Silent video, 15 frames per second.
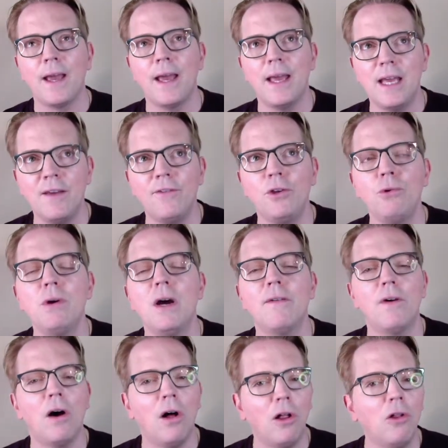if you
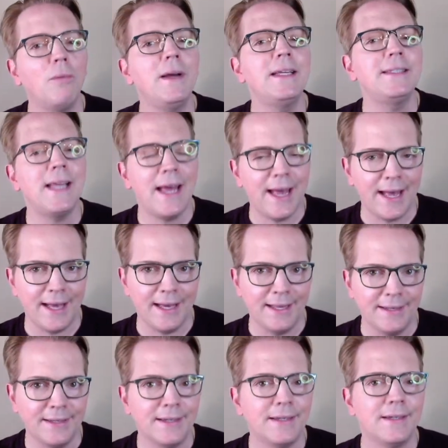have always
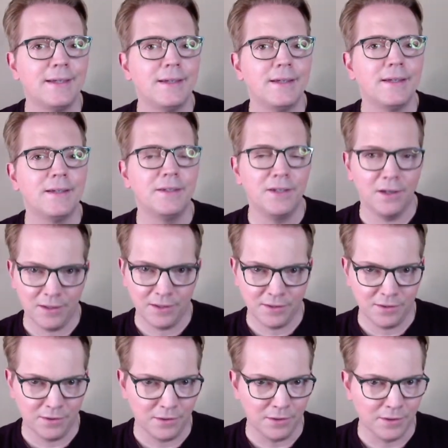had dark
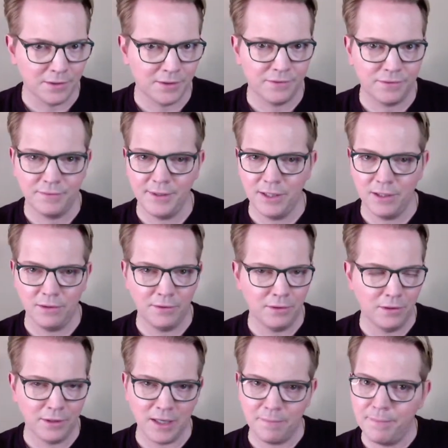circles. You know, you
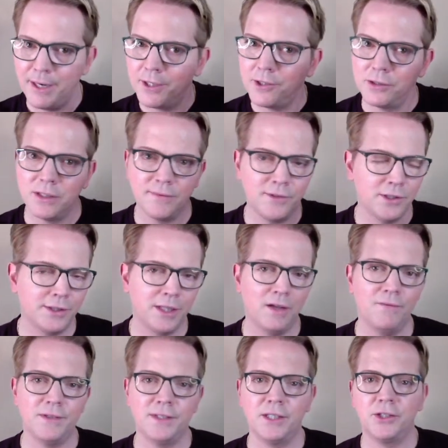look at pictures of
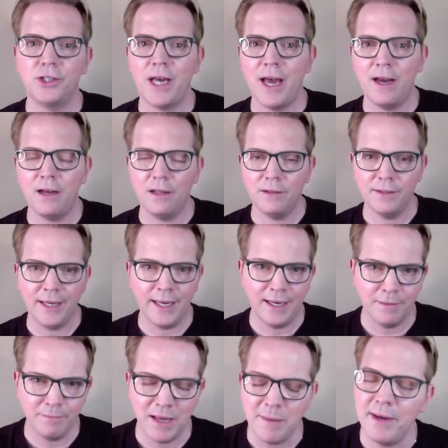yourself as a child
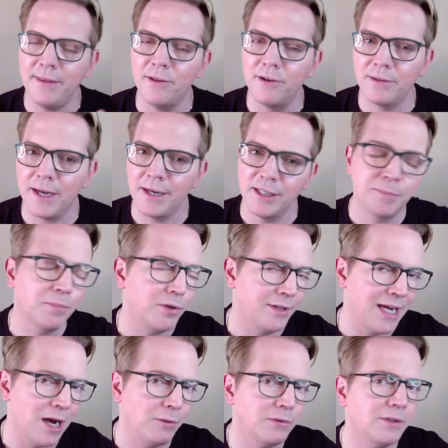and maybe they're not as
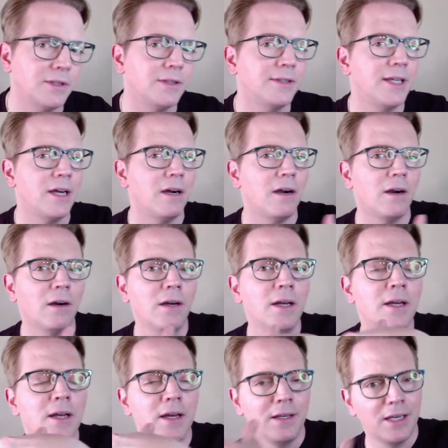pronounced as they are
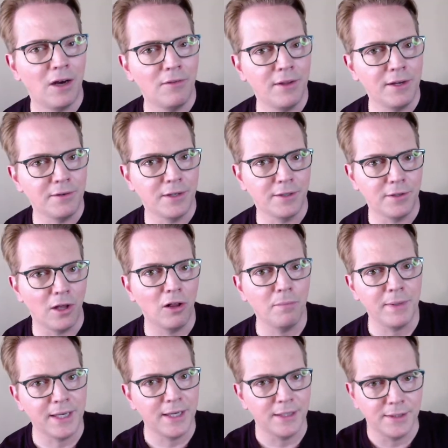now that you're an adult
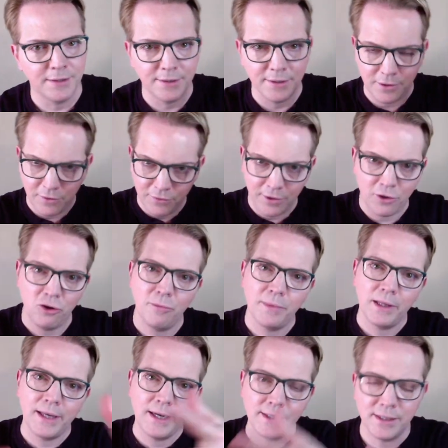because you've
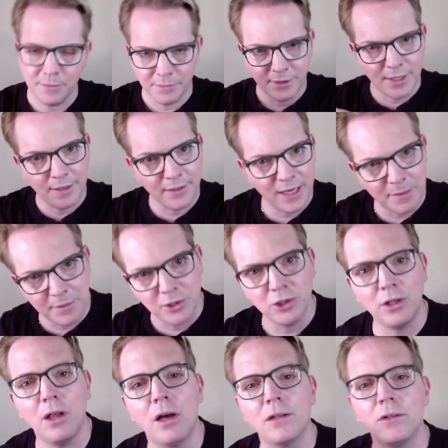accumulated some sun damage
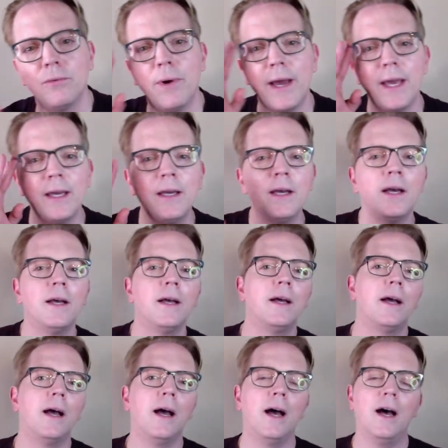along the way.
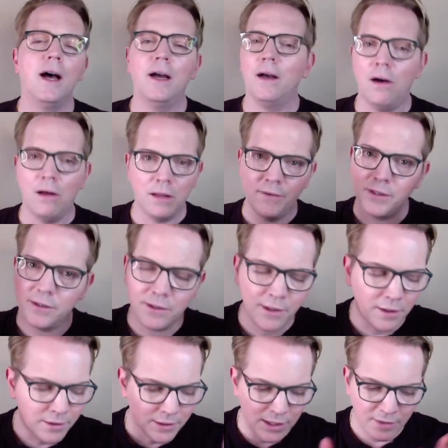Uh, all of us are
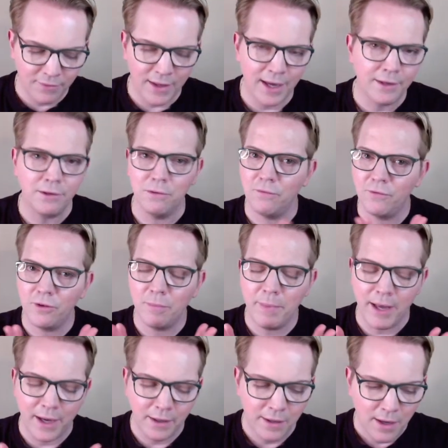guilty of that. Don't feel
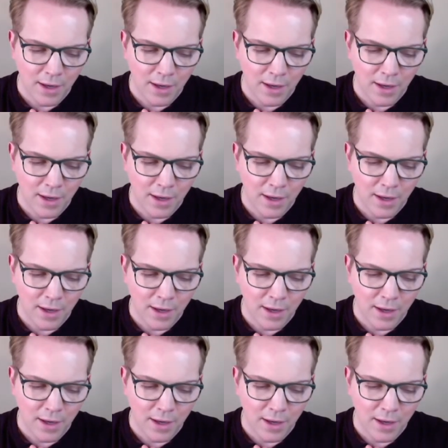bad.